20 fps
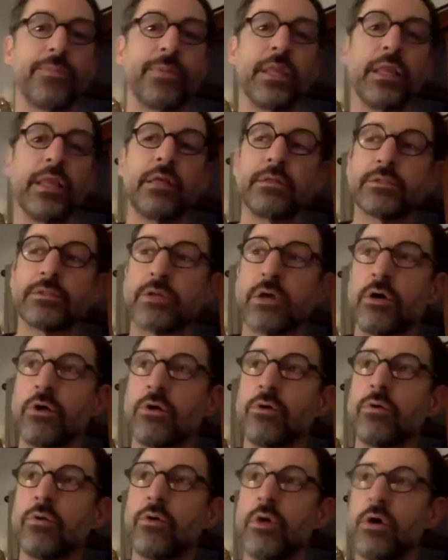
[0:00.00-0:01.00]

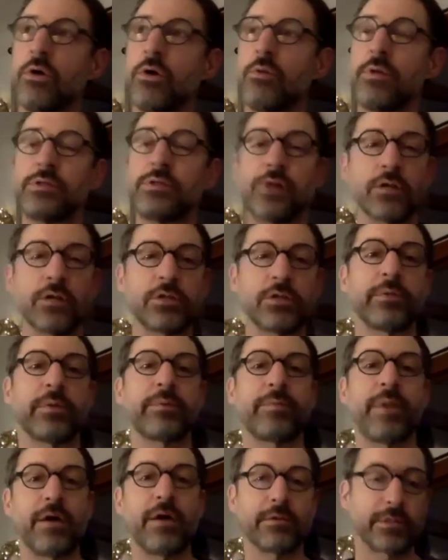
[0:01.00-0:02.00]
So we talked a little bit
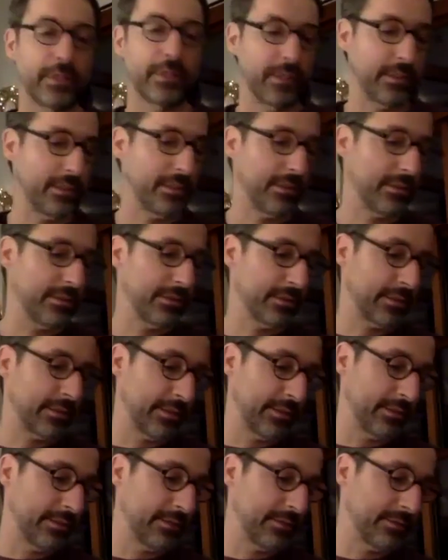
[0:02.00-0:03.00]
about
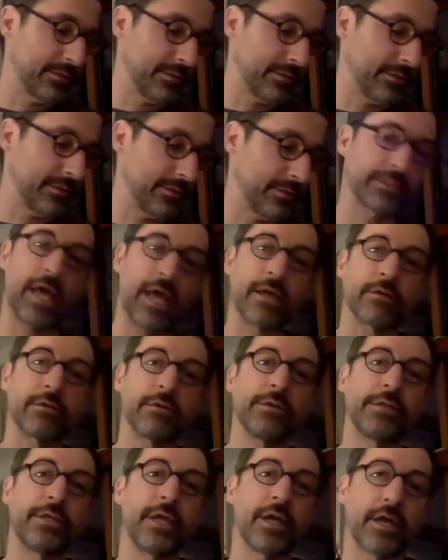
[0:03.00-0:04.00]
the cycle
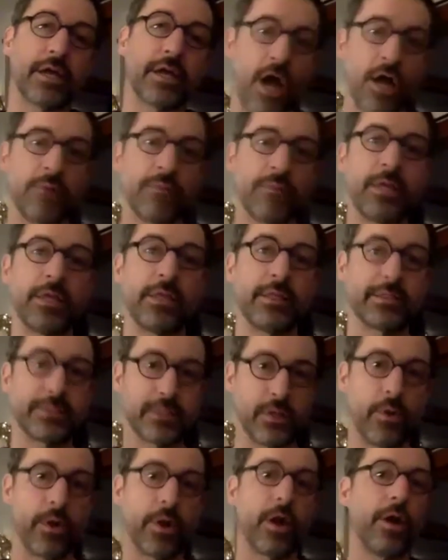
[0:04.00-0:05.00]
and the economy and this
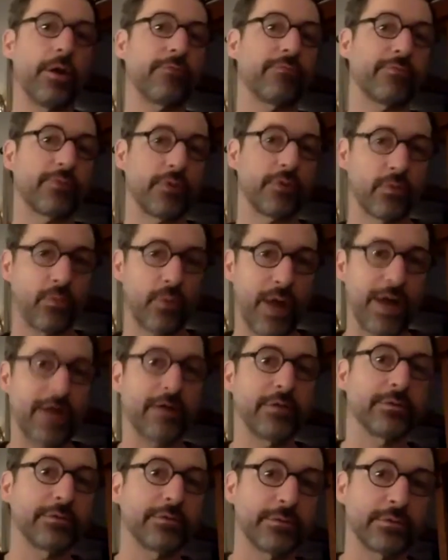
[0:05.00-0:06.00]
going on for a
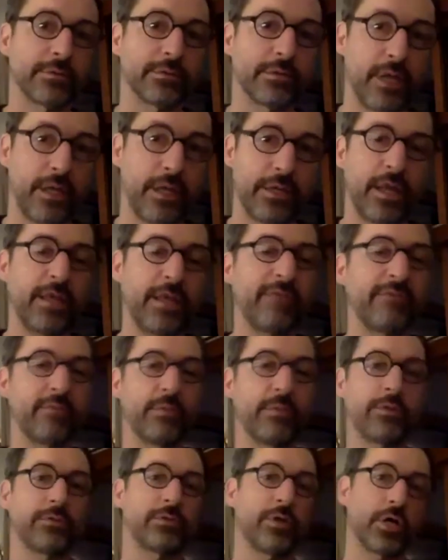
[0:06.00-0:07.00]
while. And even when
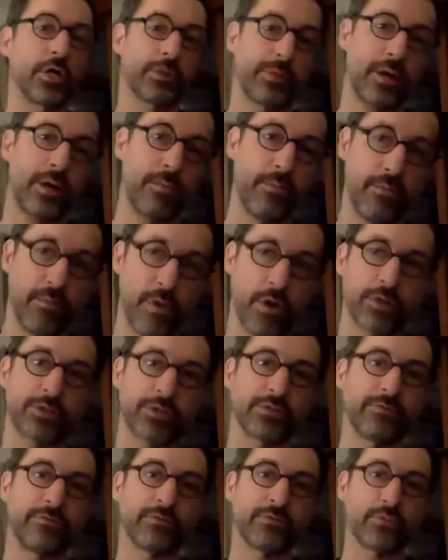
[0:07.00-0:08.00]
you talked about March
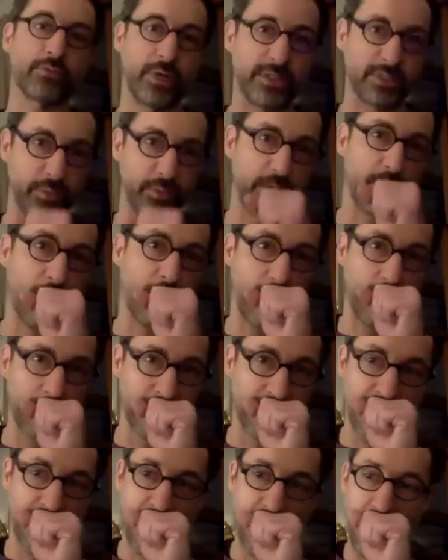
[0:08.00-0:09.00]
of 2021,
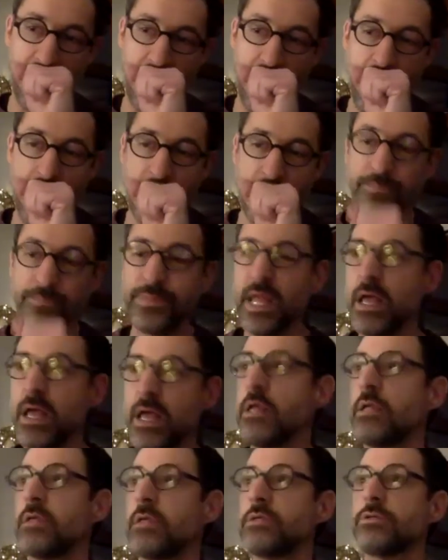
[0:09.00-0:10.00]

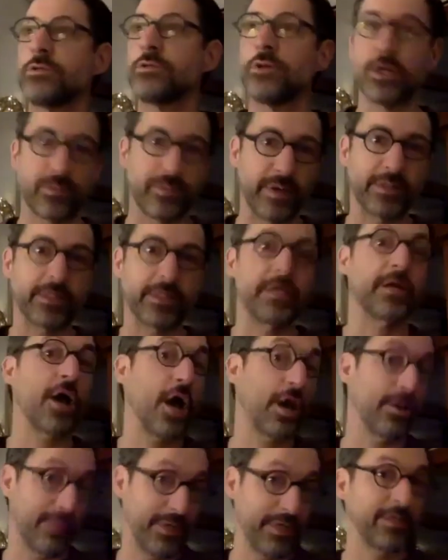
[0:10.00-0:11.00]
you talked about the
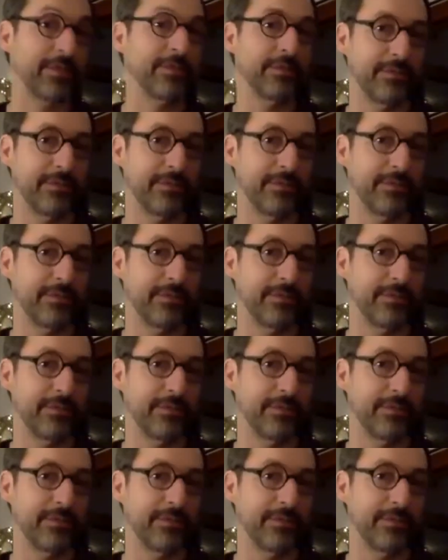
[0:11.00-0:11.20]
economy.